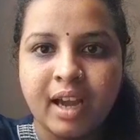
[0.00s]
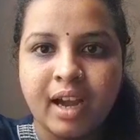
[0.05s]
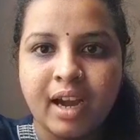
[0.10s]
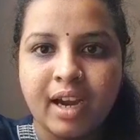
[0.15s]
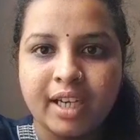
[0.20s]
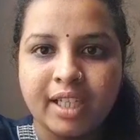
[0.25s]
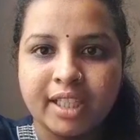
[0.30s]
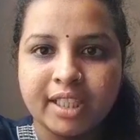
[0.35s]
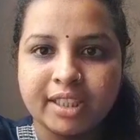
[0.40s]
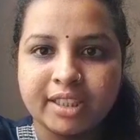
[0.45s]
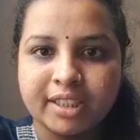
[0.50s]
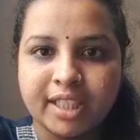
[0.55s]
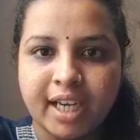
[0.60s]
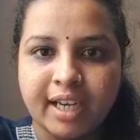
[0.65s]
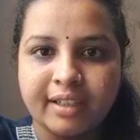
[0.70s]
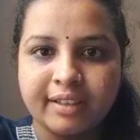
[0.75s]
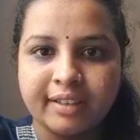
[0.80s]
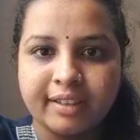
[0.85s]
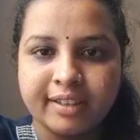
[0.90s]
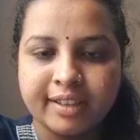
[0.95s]

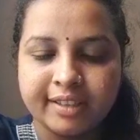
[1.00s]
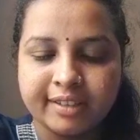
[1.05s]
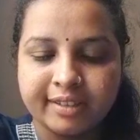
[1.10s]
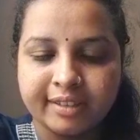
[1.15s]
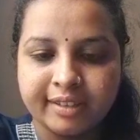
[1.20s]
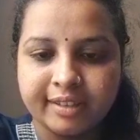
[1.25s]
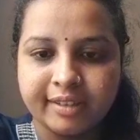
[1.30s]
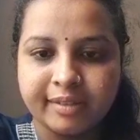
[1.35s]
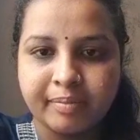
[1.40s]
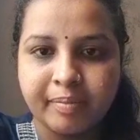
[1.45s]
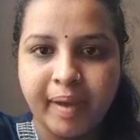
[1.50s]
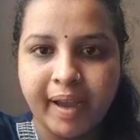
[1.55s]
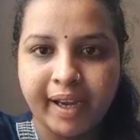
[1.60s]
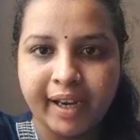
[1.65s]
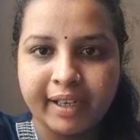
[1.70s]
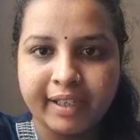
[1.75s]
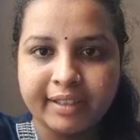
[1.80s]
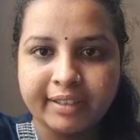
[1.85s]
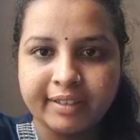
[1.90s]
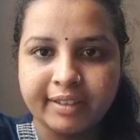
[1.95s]
understand the disease
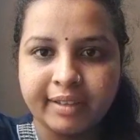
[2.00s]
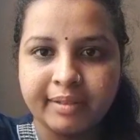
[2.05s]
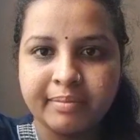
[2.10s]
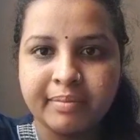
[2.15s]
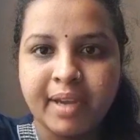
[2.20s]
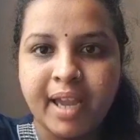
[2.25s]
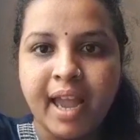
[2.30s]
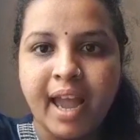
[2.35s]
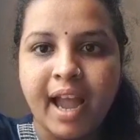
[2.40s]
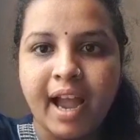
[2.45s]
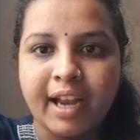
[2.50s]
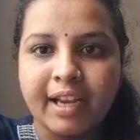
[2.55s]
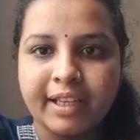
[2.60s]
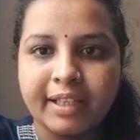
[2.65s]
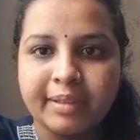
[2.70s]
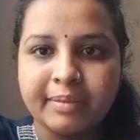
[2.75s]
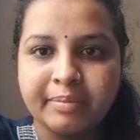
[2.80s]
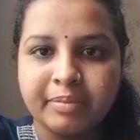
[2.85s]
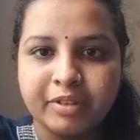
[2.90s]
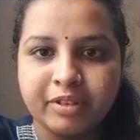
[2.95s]
mechanism, and
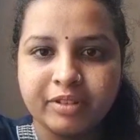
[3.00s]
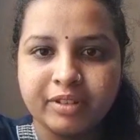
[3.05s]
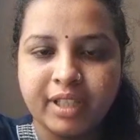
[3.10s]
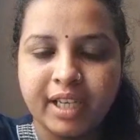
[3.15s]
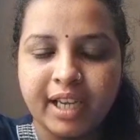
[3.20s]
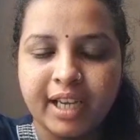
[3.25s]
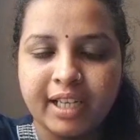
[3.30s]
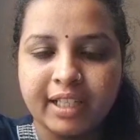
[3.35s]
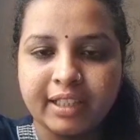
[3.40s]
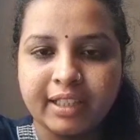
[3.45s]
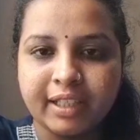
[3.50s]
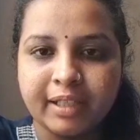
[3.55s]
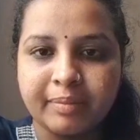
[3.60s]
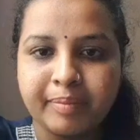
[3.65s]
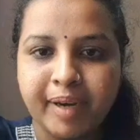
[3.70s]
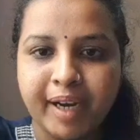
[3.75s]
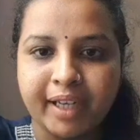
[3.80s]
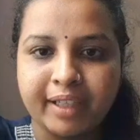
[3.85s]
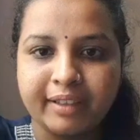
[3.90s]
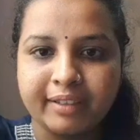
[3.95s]
improve the healthcare
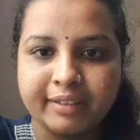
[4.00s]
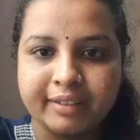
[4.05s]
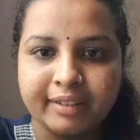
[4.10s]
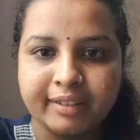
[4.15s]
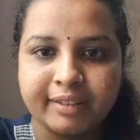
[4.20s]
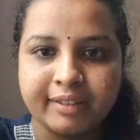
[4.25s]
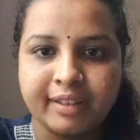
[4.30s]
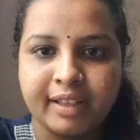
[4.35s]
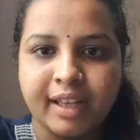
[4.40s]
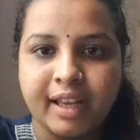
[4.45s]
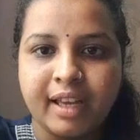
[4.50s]
practices.